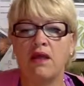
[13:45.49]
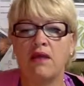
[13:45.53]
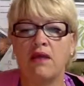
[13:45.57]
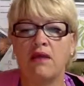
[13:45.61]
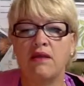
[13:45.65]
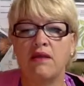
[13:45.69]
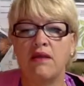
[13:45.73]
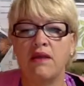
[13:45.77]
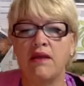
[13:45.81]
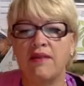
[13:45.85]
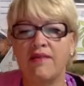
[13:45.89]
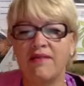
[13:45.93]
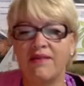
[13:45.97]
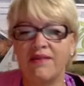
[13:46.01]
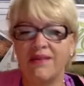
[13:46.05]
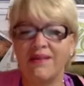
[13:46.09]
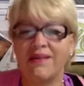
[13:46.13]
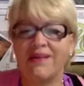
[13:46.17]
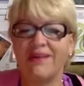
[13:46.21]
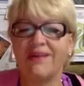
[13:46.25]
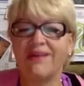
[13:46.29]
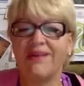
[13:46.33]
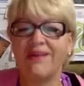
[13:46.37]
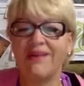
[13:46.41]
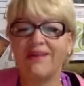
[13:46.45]
Daphne,
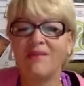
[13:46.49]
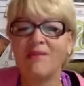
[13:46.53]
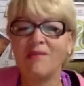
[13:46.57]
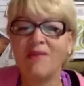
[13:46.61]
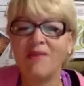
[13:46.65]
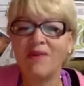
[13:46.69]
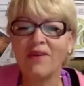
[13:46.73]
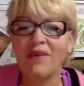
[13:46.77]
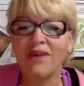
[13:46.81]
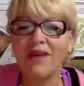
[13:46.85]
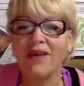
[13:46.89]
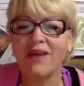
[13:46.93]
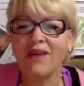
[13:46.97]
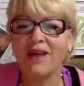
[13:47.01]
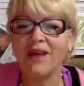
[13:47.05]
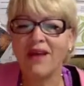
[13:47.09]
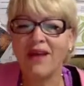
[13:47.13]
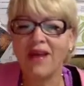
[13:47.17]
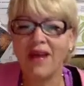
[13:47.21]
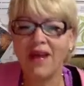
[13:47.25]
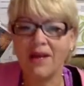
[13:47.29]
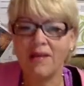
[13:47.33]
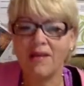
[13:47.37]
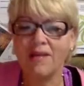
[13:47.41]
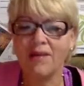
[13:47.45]
good morning.
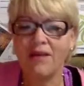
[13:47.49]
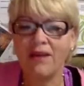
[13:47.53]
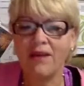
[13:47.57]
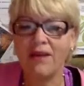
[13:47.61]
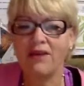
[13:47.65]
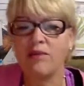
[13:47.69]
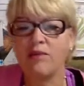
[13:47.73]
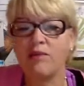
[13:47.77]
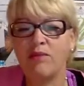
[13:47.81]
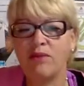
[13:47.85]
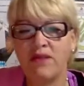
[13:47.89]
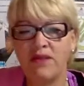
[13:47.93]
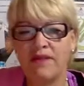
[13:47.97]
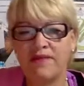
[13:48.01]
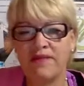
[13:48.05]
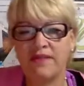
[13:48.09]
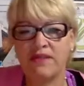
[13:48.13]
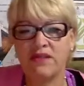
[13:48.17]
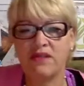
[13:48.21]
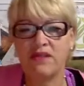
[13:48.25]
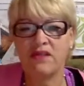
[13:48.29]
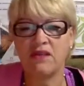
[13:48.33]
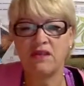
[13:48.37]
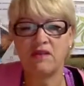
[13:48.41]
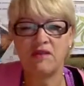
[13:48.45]
I'm glad you believe in
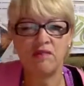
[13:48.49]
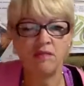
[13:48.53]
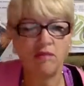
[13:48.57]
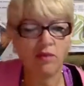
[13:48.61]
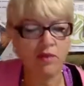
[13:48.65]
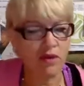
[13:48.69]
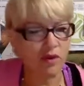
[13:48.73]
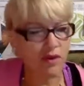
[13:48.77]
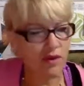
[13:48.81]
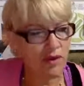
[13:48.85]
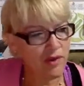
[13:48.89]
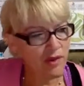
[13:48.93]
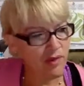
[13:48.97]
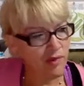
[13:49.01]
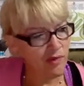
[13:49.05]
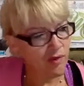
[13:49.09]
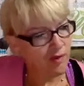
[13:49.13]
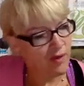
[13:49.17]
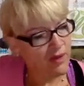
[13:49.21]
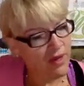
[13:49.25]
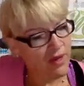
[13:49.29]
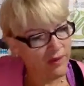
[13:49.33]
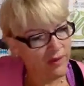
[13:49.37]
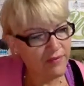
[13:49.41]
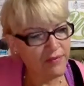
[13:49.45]
self-worth.
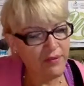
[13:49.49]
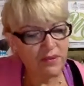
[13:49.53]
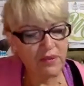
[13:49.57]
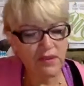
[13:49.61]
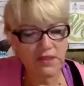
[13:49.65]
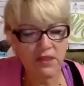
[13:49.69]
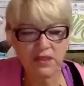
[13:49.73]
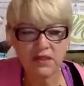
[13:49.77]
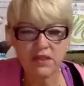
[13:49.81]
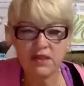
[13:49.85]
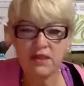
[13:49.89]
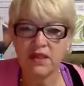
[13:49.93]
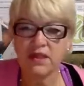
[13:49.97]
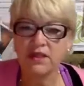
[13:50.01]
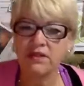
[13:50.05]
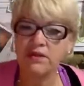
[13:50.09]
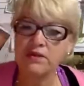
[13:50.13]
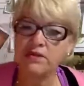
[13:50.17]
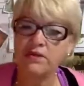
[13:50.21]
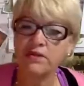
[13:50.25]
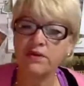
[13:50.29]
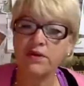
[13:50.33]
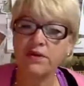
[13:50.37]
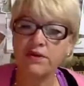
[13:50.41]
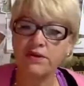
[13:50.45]
We have to teach that
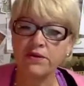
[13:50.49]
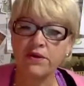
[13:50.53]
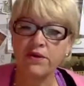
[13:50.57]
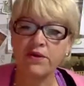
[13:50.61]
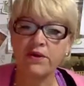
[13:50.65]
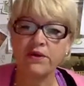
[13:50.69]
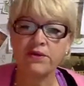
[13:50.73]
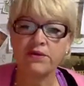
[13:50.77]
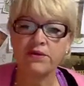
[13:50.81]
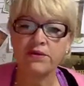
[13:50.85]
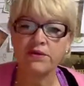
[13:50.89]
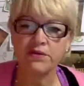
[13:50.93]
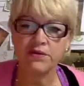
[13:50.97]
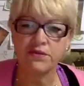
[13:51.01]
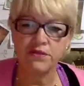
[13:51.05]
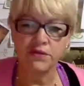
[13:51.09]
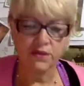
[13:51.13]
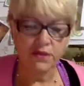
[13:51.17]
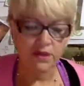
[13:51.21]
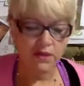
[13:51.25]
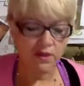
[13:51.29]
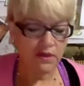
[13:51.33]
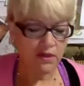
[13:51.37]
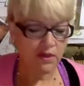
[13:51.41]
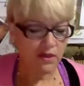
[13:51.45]
to our daughters.
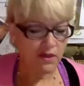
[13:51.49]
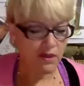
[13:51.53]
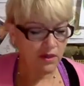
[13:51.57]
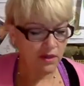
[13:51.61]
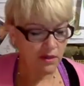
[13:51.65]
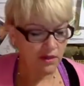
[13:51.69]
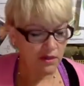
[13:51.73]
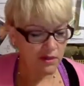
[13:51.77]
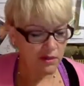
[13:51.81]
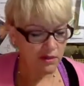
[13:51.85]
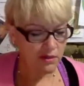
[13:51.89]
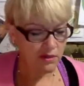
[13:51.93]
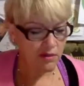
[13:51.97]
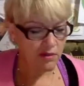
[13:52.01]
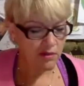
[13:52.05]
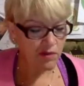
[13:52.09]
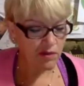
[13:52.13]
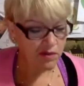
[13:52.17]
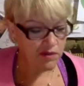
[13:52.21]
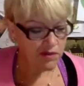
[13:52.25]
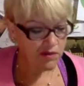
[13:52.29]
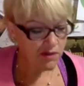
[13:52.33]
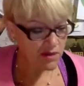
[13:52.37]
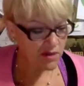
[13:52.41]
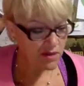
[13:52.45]
Well
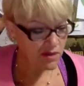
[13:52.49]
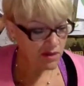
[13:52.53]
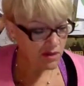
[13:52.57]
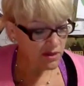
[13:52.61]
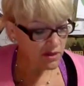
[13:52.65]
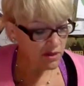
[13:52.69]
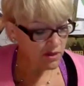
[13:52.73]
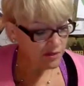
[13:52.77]
said.